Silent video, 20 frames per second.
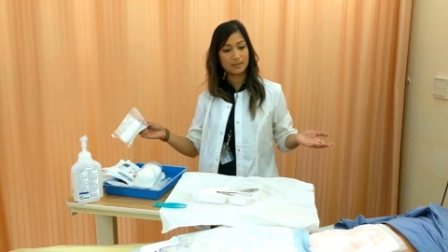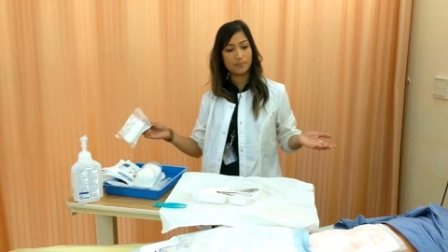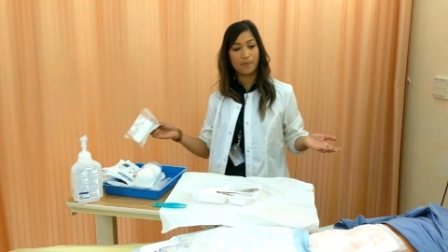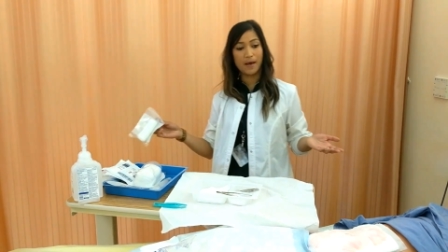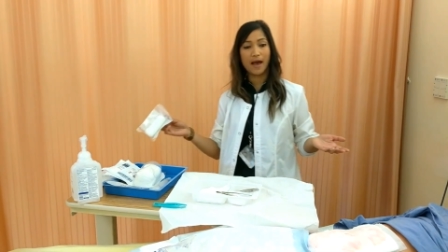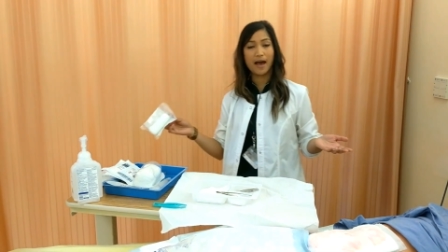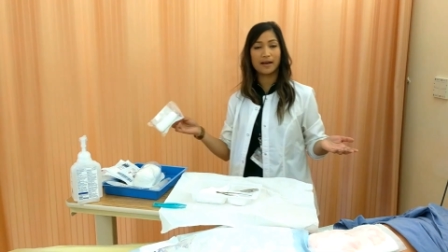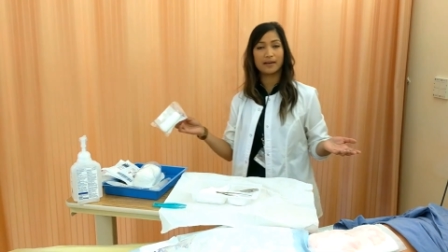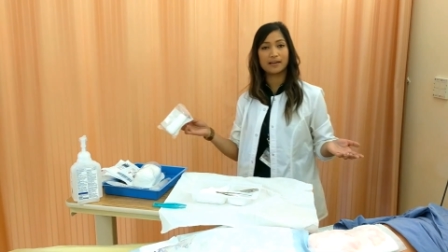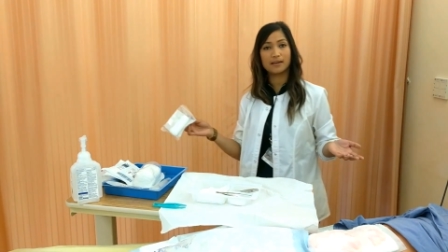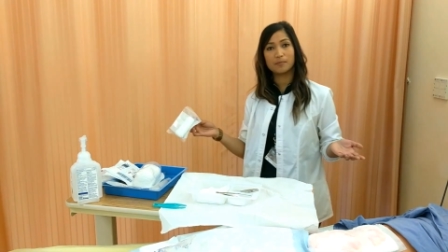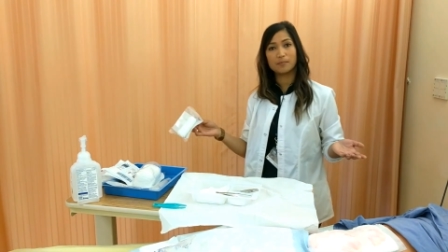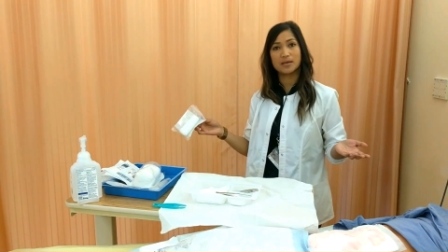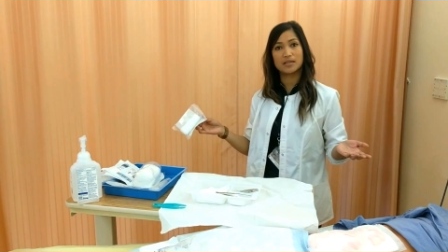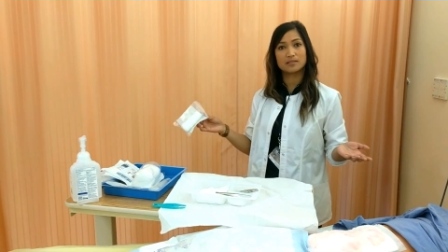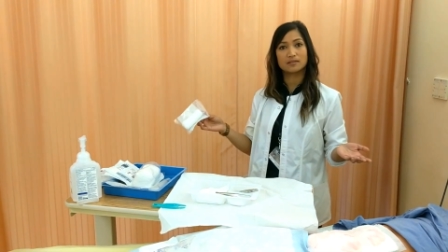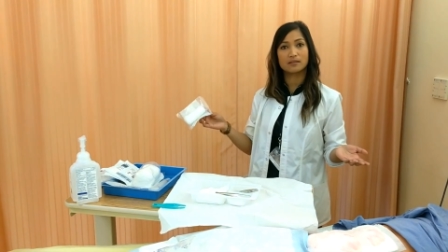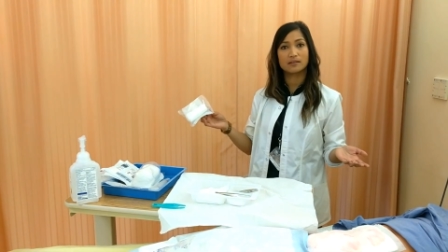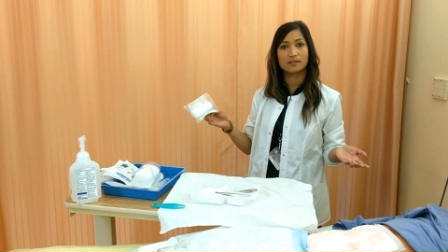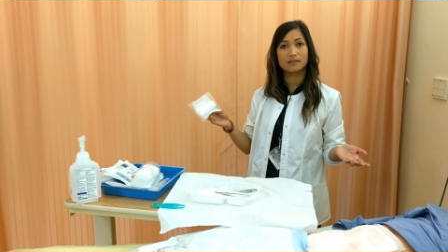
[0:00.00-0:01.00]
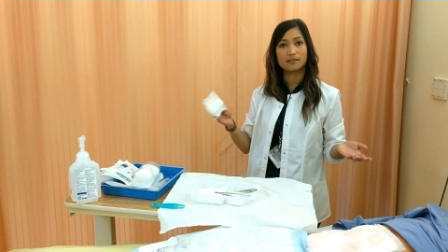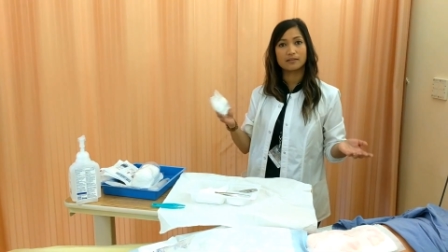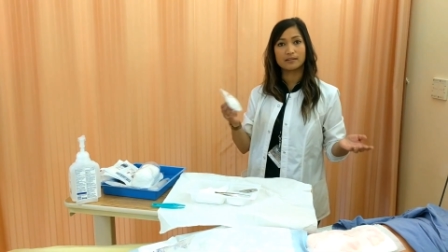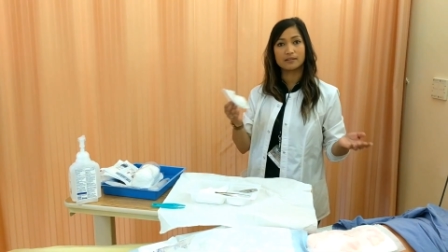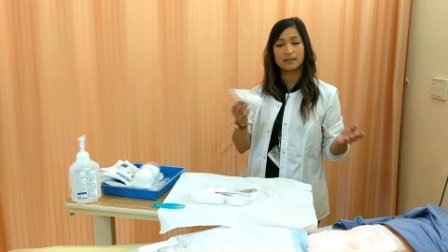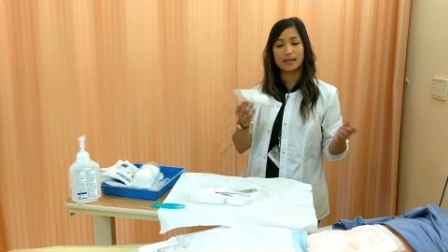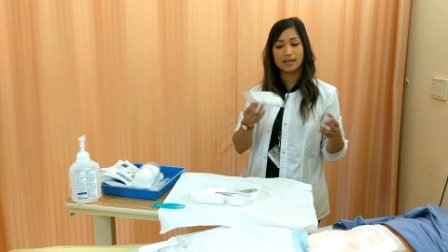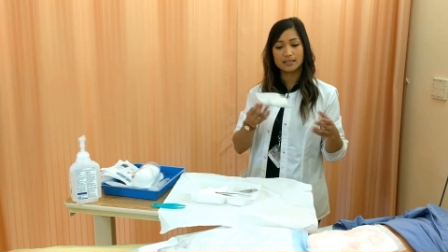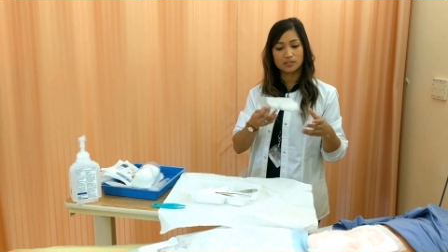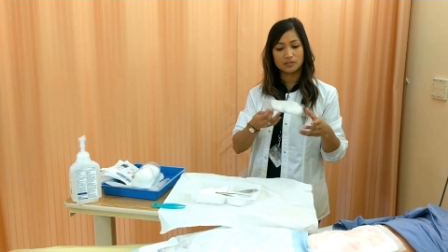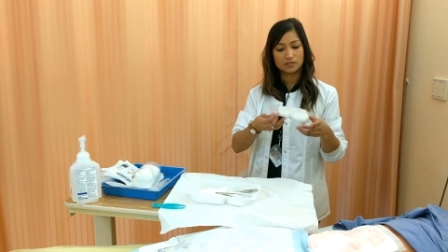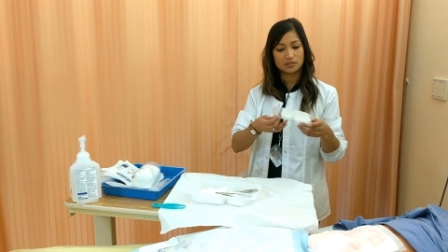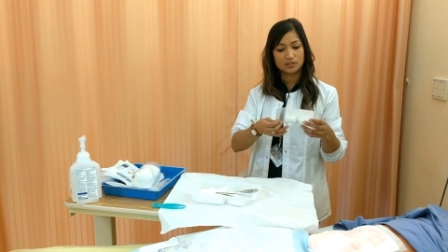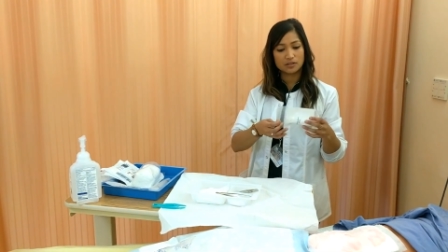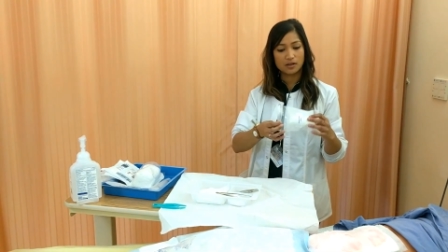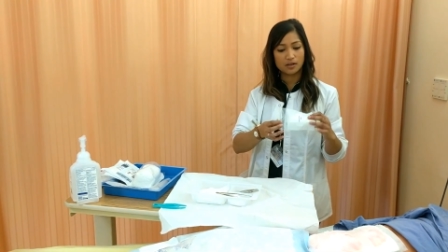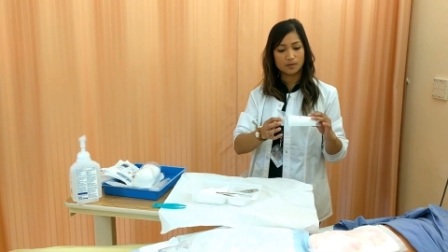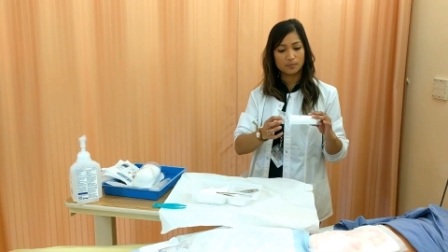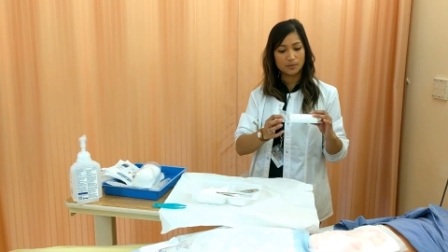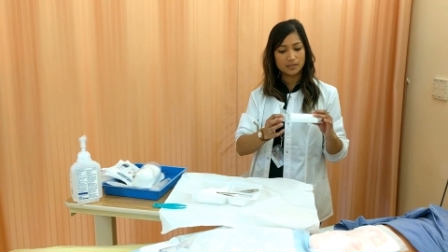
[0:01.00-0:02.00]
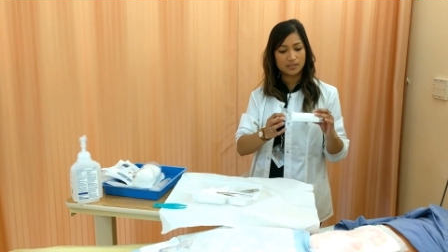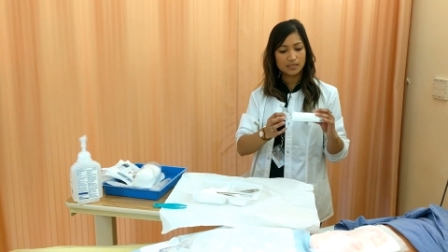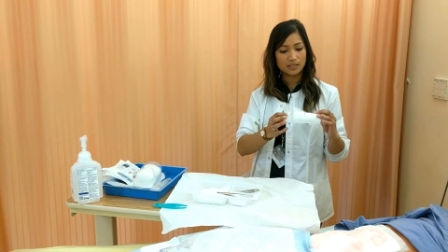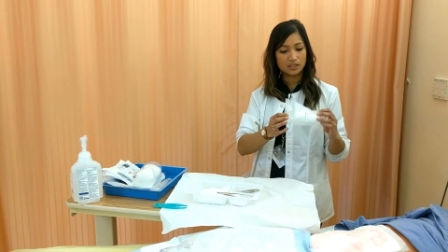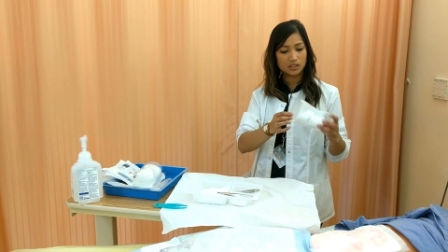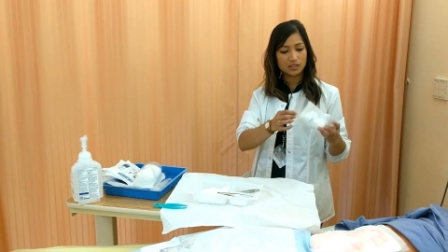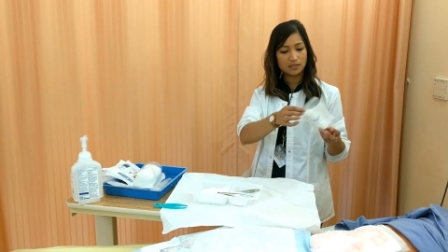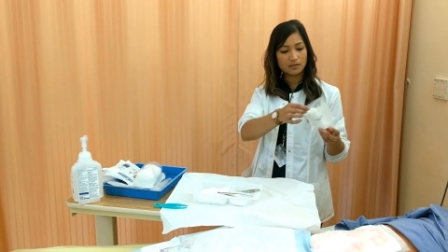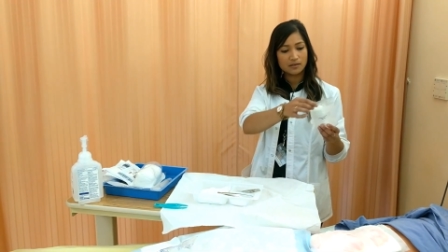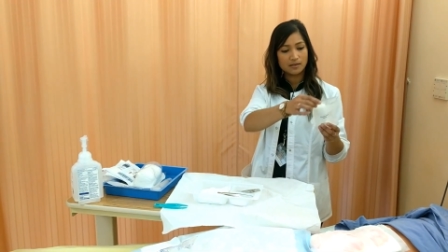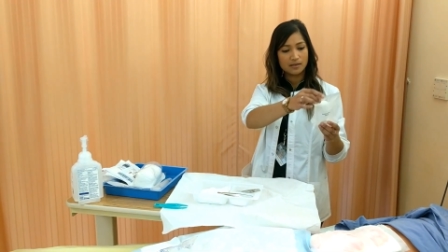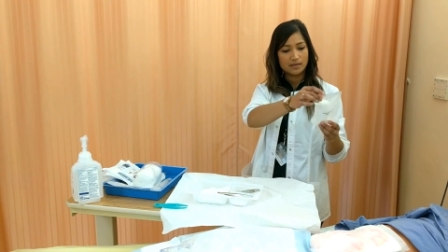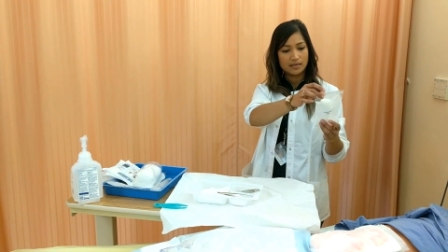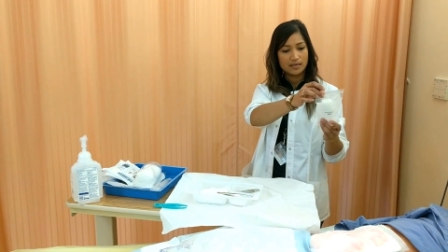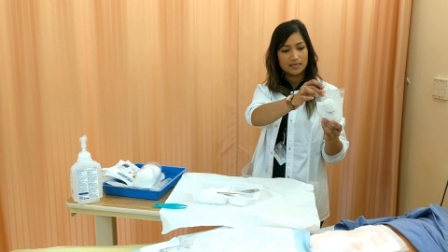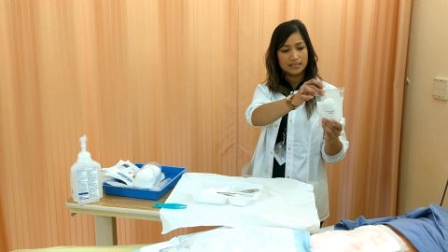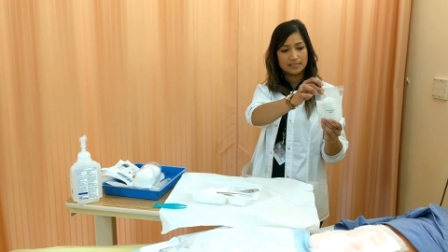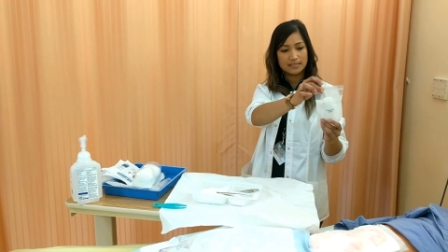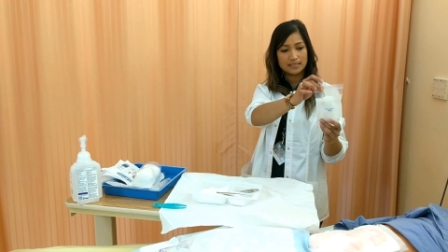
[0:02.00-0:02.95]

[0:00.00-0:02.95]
a packing based on the last nurse documentation. In